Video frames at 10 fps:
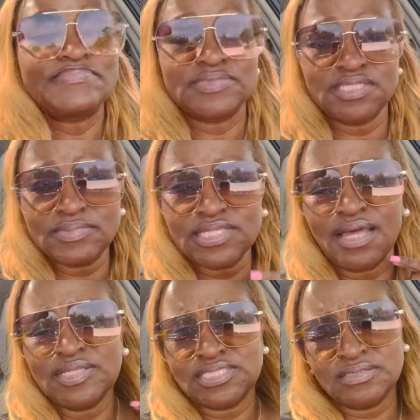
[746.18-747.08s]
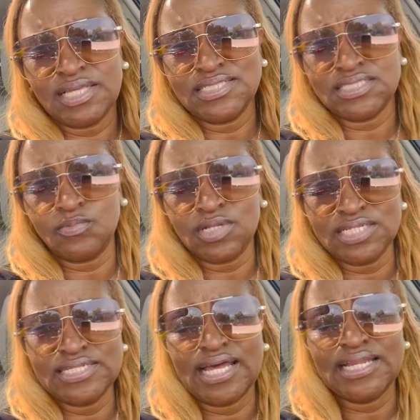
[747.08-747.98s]
sometimes it's some
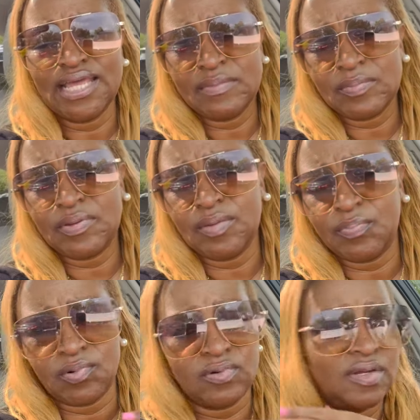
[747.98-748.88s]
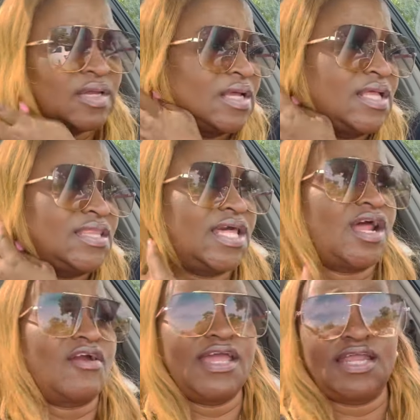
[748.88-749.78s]
really dynamic people that
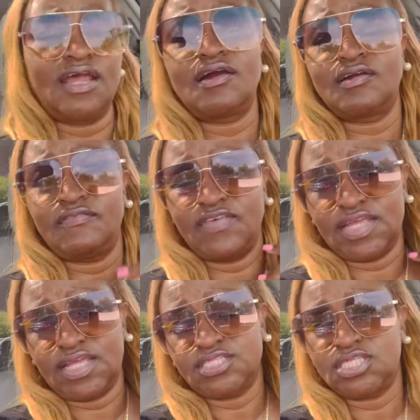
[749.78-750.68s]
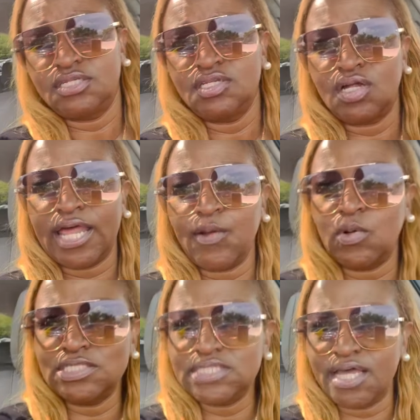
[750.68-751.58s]
are at our events. You know, like
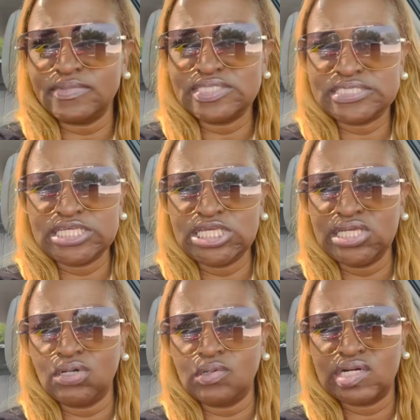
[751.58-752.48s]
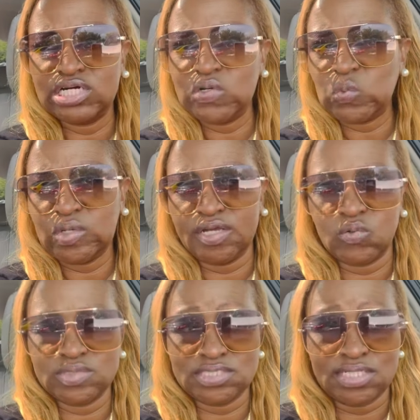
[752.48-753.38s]
one time the CEO of Goodwill
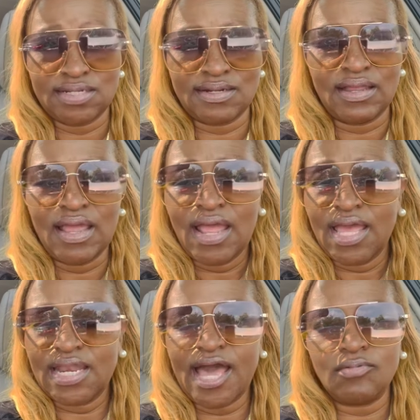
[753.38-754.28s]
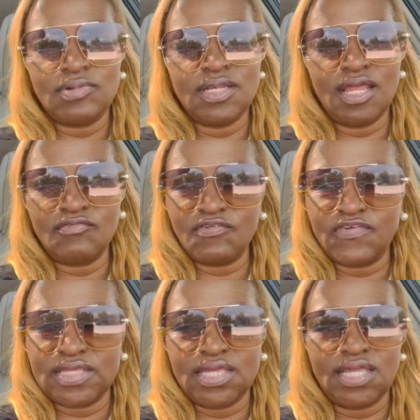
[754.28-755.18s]
was there. And I'll never
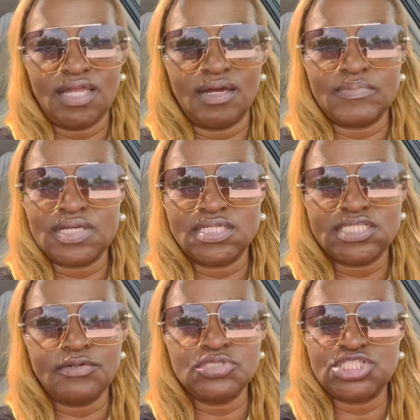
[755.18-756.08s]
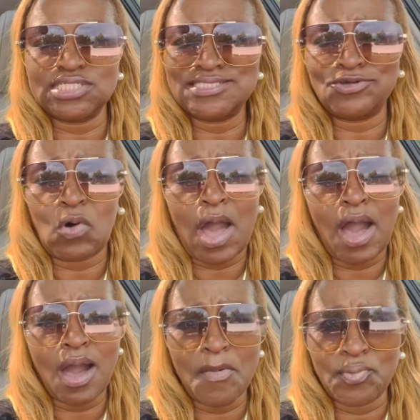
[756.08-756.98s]
forget him, because he was just so
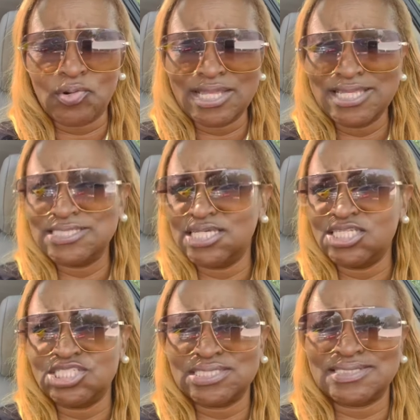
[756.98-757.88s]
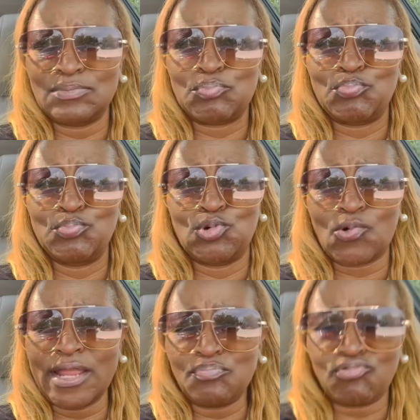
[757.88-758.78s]
humble. And he did just a
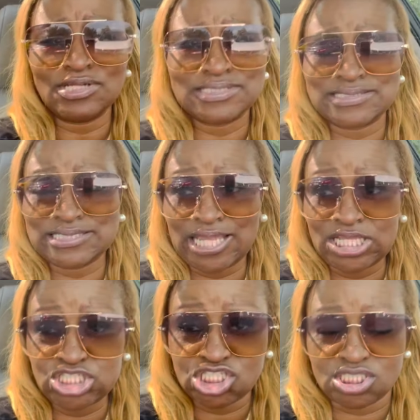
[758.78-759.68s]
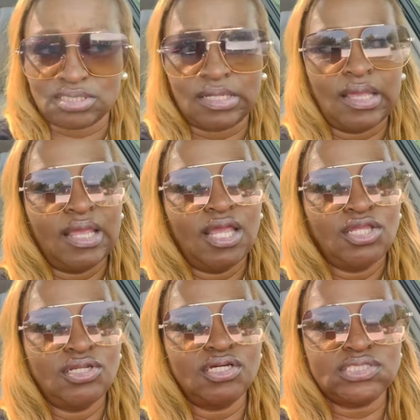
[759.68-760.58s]
great presentation.
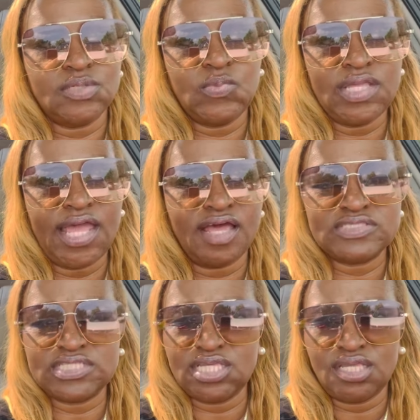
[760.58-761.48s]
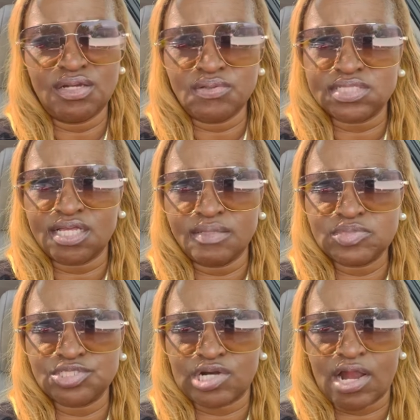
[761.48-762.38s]
You know, so we have CEOs come
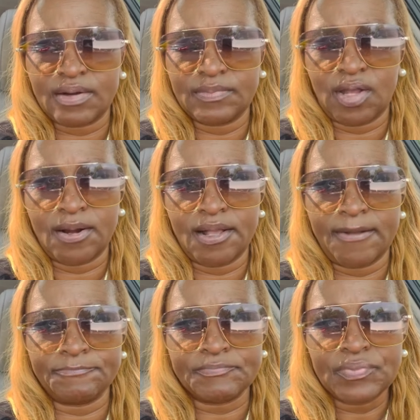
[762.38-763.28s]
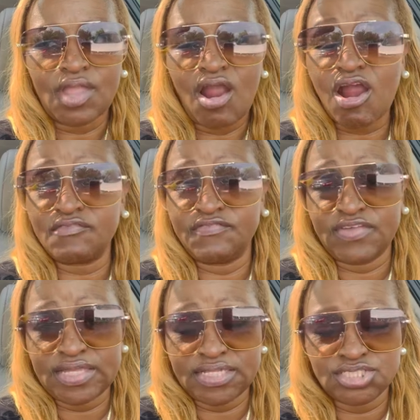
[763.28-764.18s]
to our
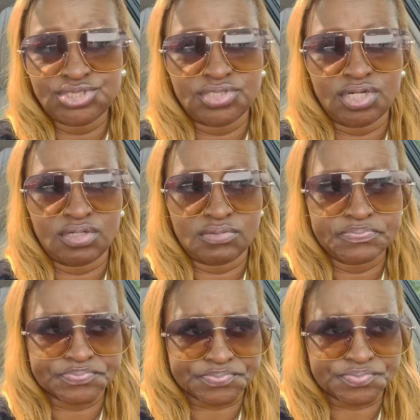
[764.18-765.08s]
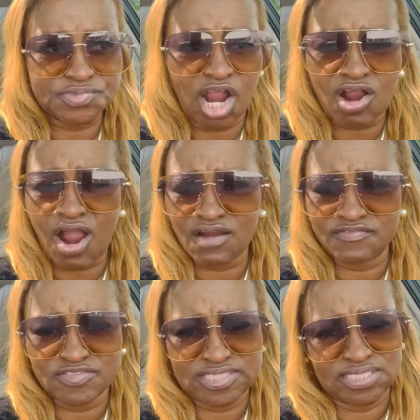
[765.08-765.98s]
events, you know, our
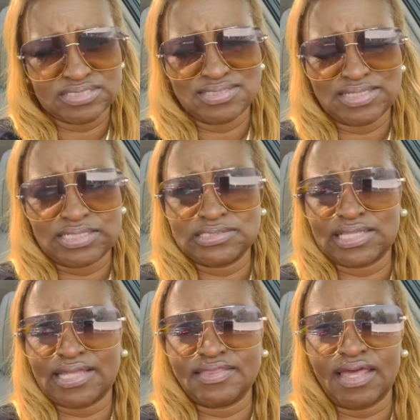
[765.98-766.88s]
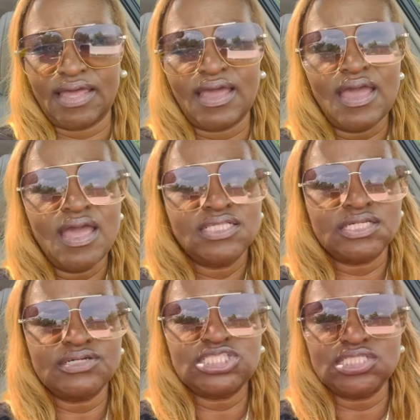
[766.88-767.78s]
conferences and things like that.
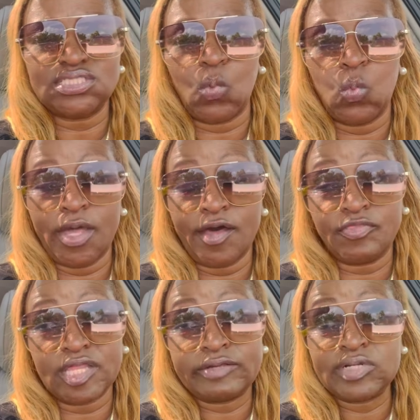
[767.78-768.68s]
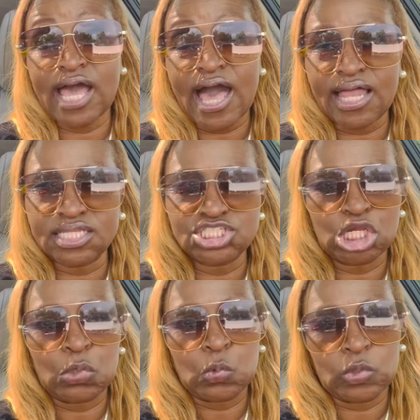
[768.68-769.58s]
So it's just a wealth of knowledge
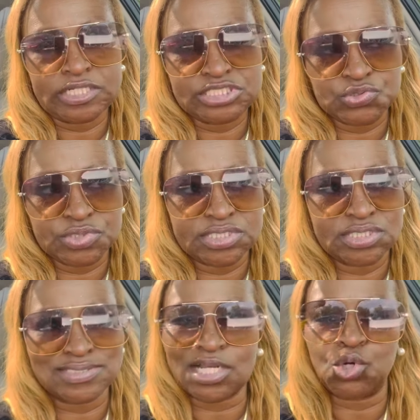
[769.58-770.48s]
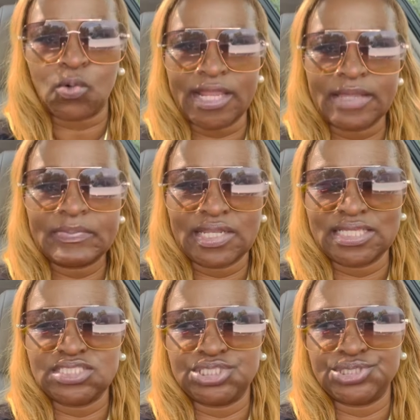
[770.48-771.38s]
and resources, and a great
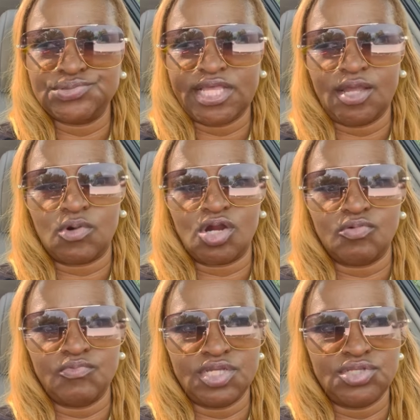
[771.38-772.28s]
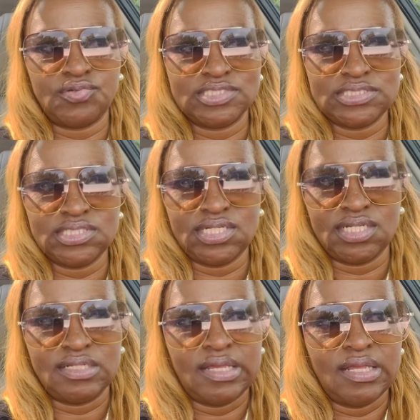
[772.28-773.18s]
place to network when you
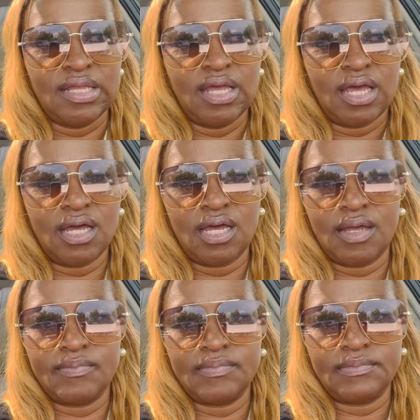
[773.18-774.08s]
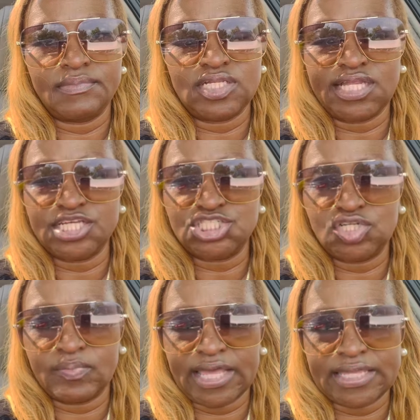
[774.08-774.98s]
attend the
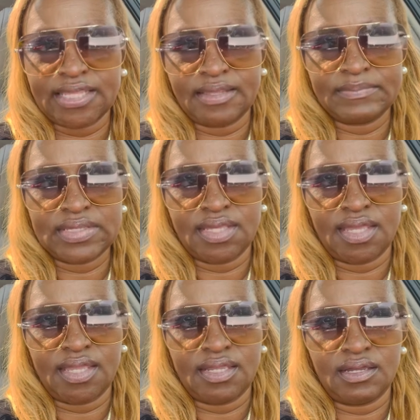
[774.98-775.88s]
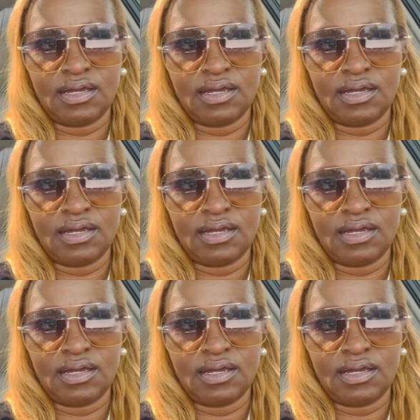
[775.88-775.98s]
National Black NBA,